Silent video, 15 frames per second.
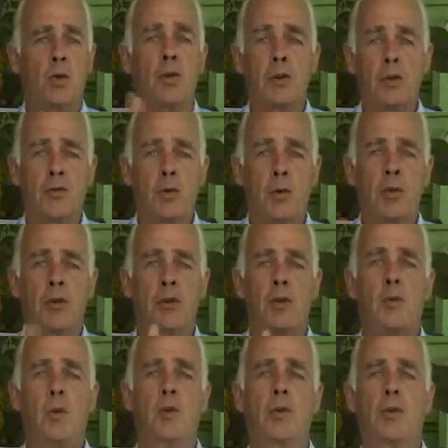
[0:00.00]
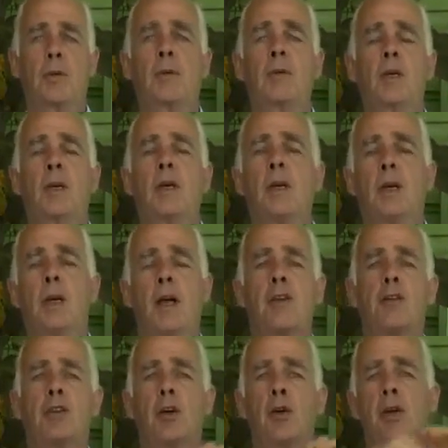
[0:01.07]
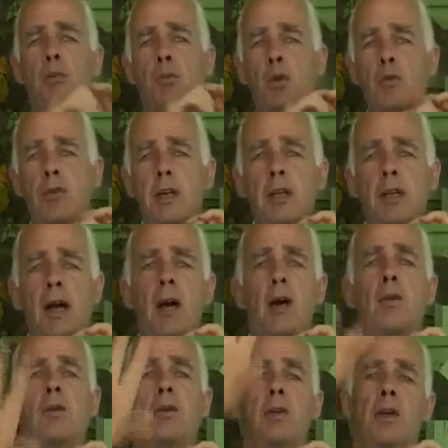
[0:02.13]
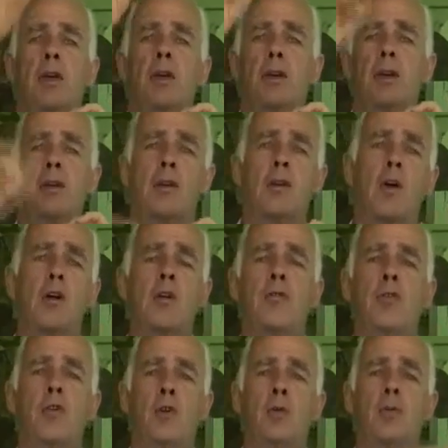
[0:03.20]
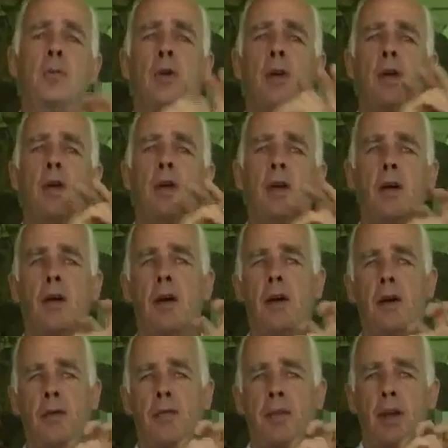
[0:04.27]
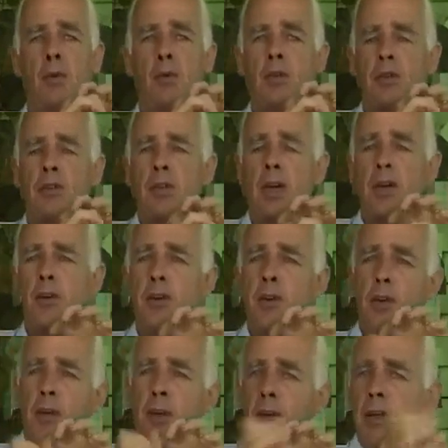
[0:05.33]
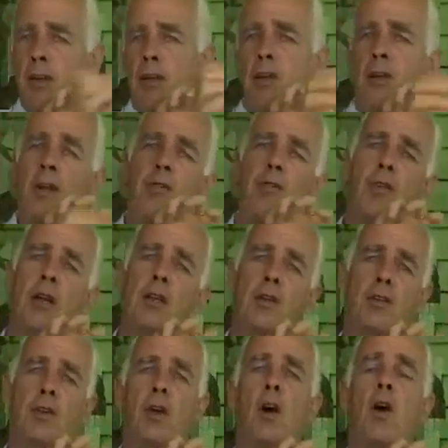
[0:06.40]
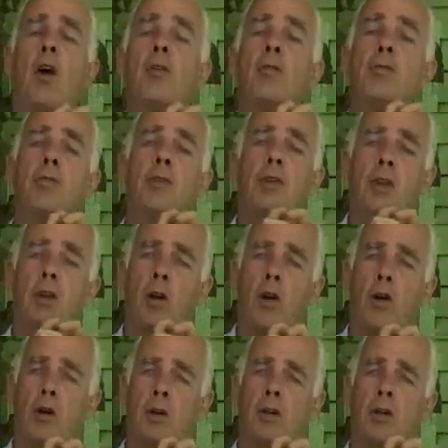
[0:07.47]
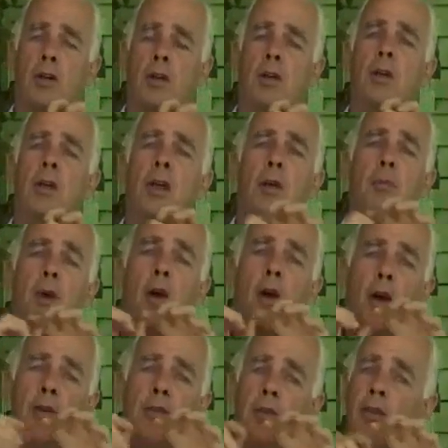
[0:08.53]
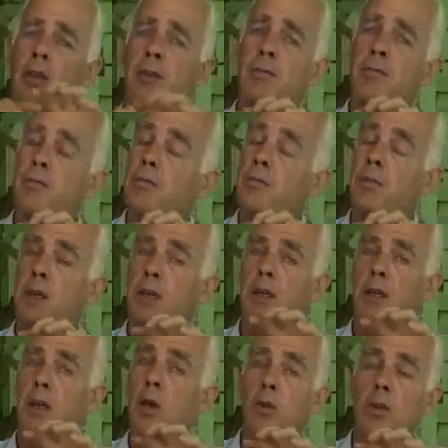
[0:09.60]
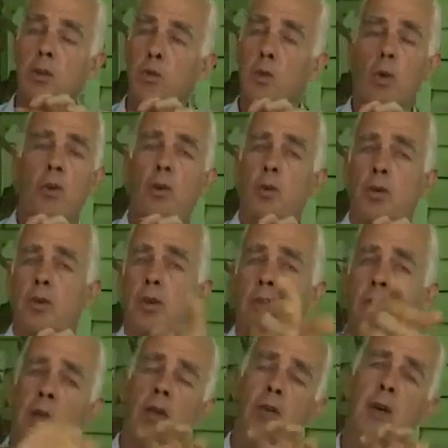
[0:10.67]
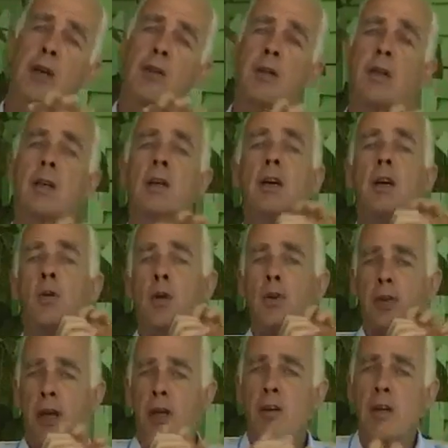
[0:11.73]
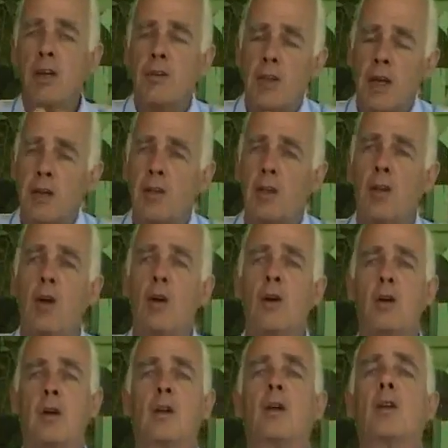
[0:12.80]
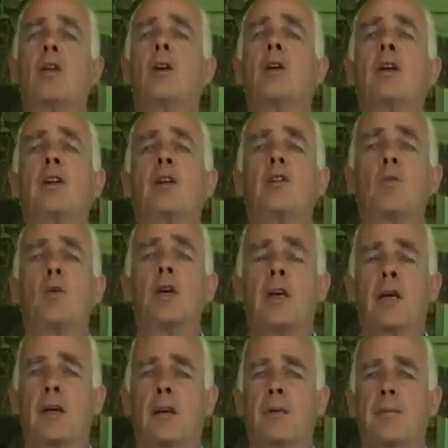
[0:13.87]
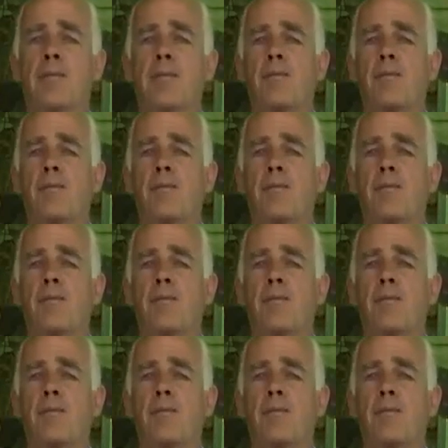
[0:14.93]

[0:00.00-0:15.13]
water, the 4-degree water. And so in moving down the log flume, there was a suction created in front of the log because the coldest water was accelerating, which actually sucked the log along in its wake.